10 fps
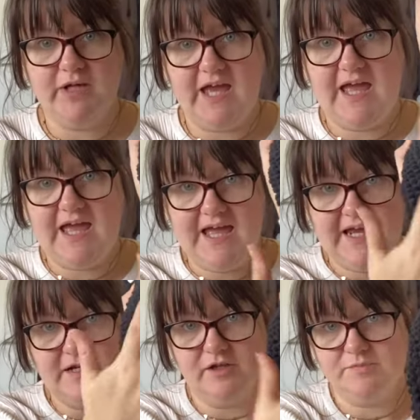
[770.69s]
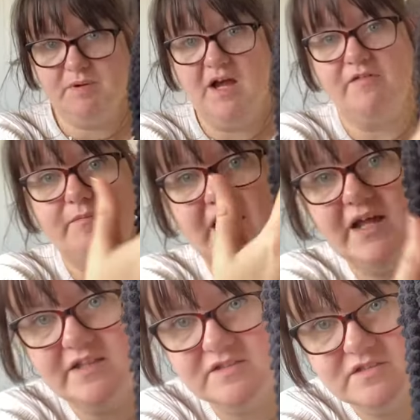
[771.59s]
we'll get a nice bath
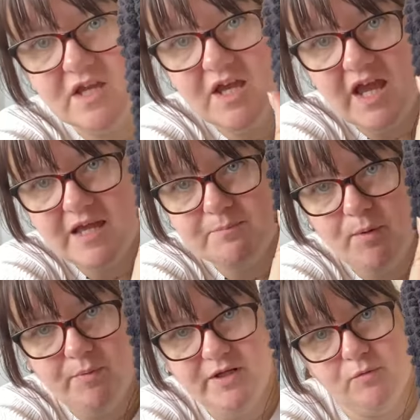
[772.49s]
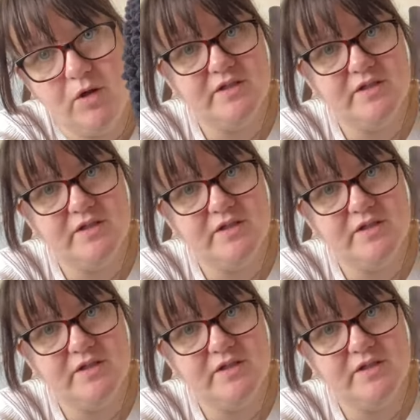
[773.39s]
mat. There's a bubbly